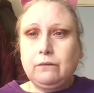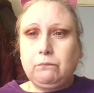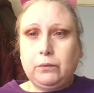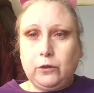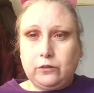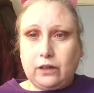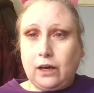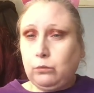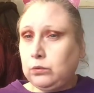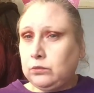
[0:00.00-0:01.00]
But
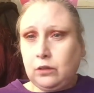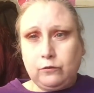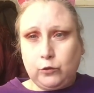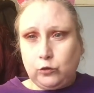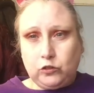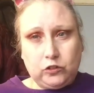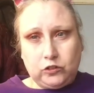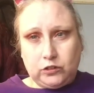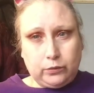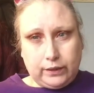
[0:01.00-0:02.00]
I will not force you
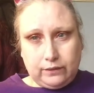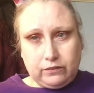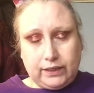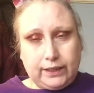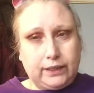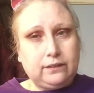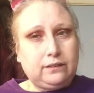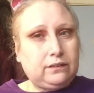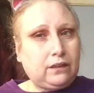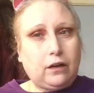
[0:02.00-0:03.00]
to do anything. It's
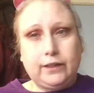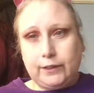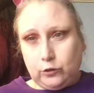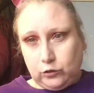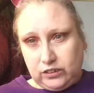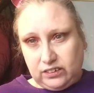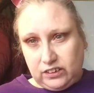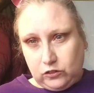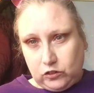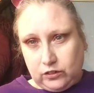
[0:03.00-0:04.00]
entirely your
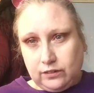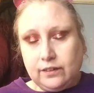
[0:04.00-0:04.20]
decision.